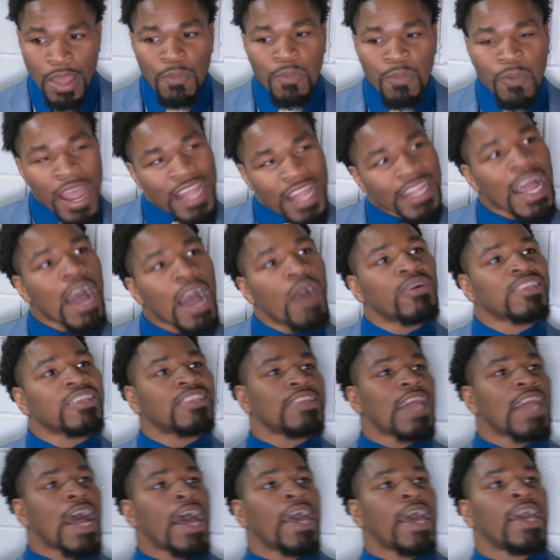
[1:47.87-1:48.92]
Right now it's
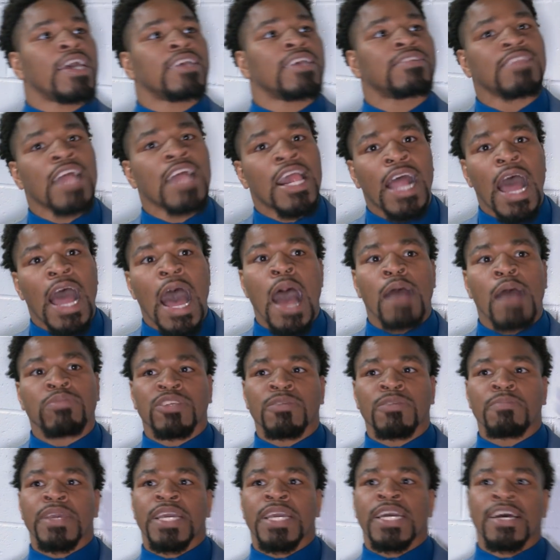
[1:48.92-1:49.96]
not. It's not an
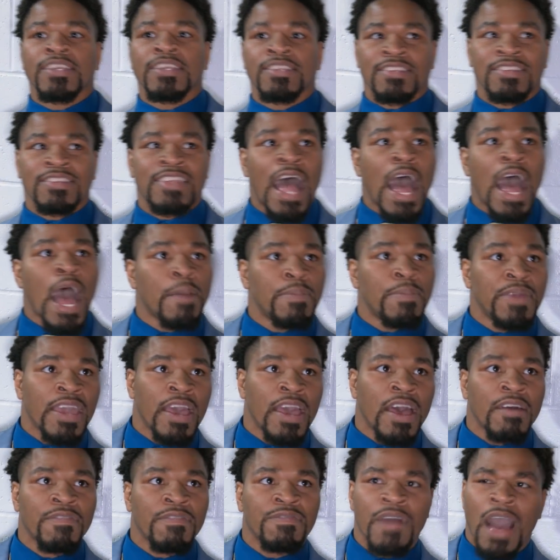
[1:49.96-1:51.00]
option because it's the
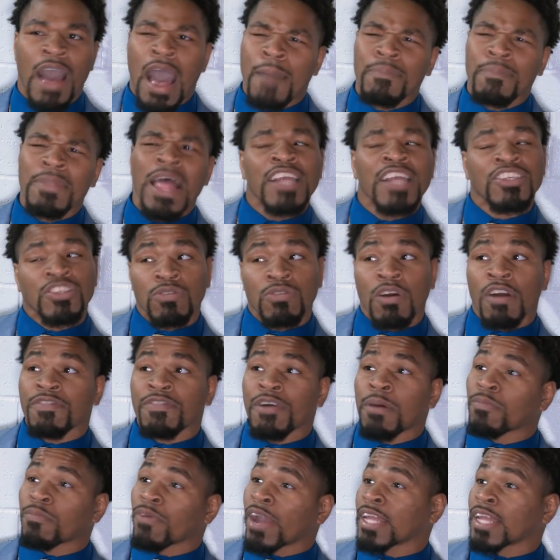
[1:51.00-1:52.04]
IBF. I'm not sure if
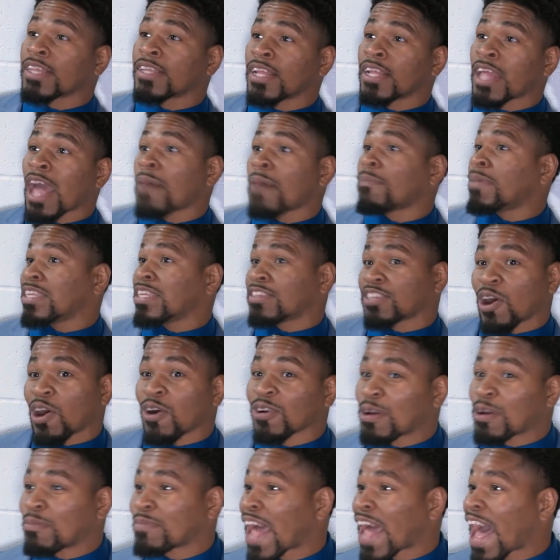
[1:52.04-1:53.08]
I'm ranked in it. I've been told
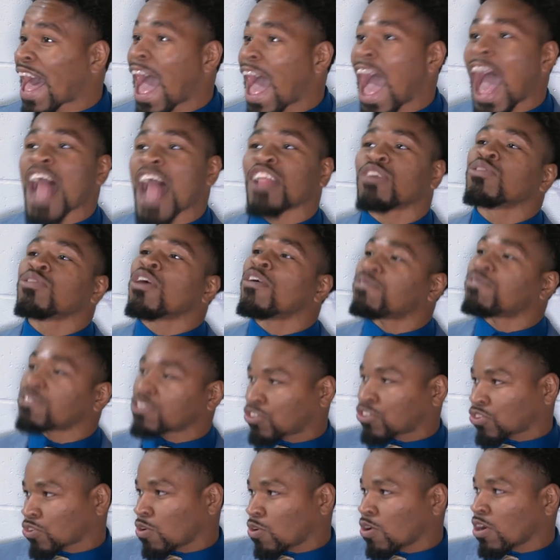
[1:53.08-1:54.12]
I'm not. I don't know
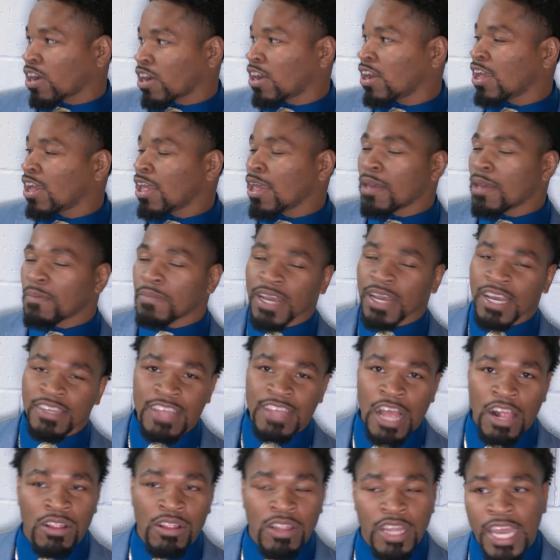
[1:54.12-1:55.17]
for sure because
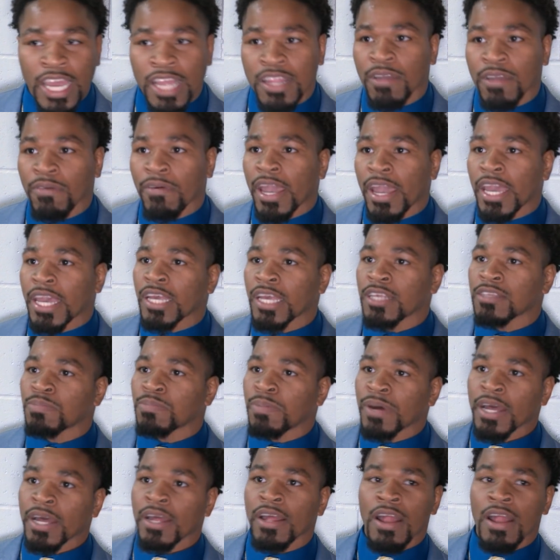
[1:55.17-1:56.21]
I don't look at the rankings,
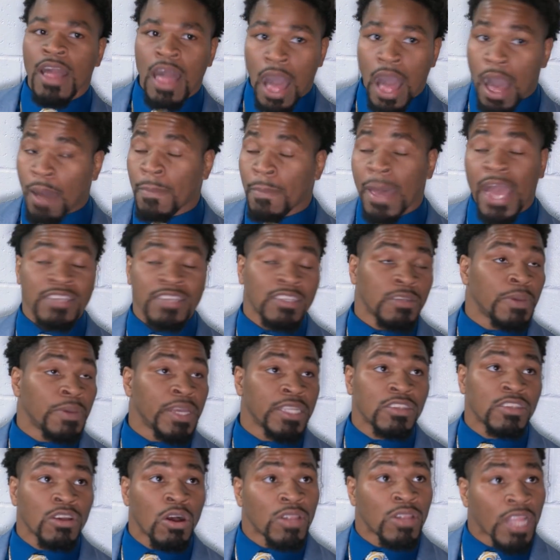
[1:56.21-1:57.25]
but I'm actually
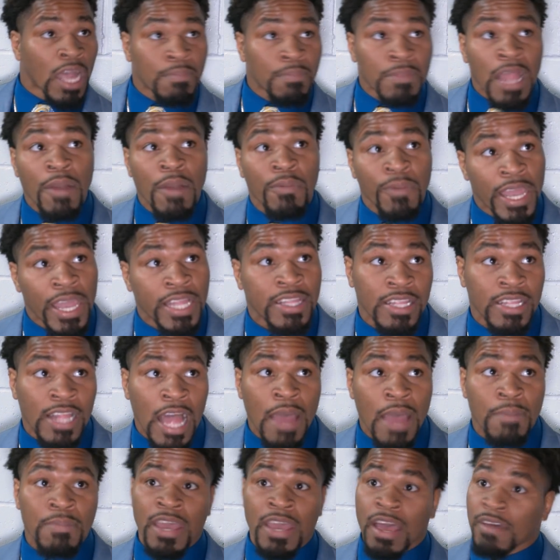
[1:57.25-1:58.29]
being told that I'm not ranked in the
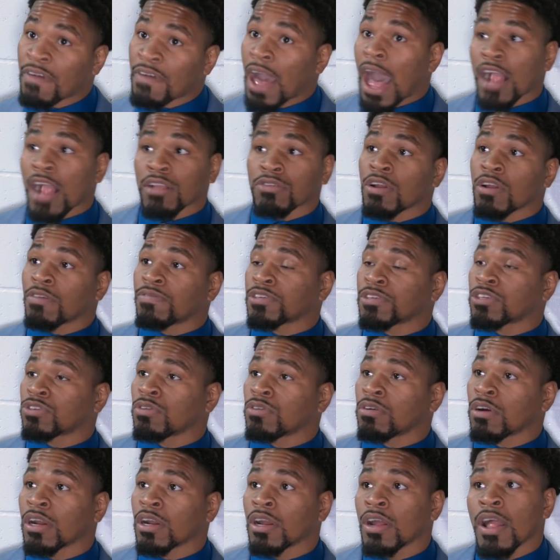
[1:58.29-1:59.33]
IBF. I don't know for
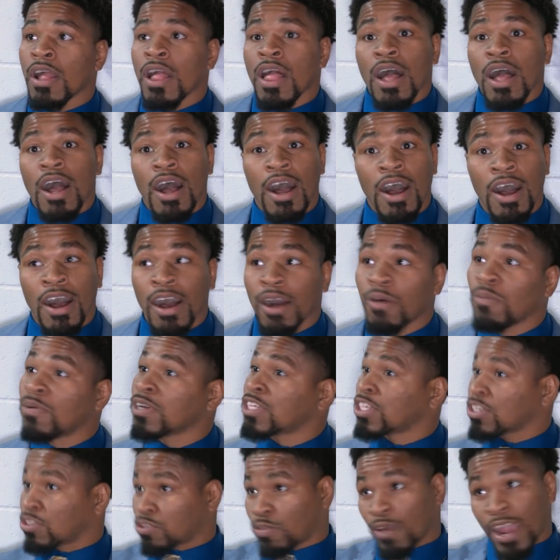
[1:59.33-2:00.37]
sure,
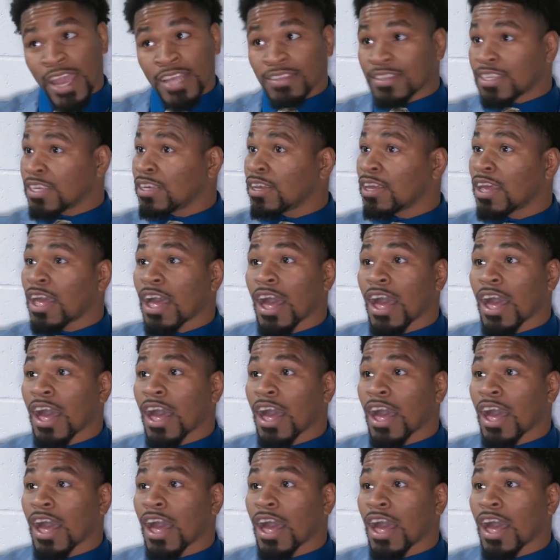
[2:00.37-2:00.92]
which is crazy.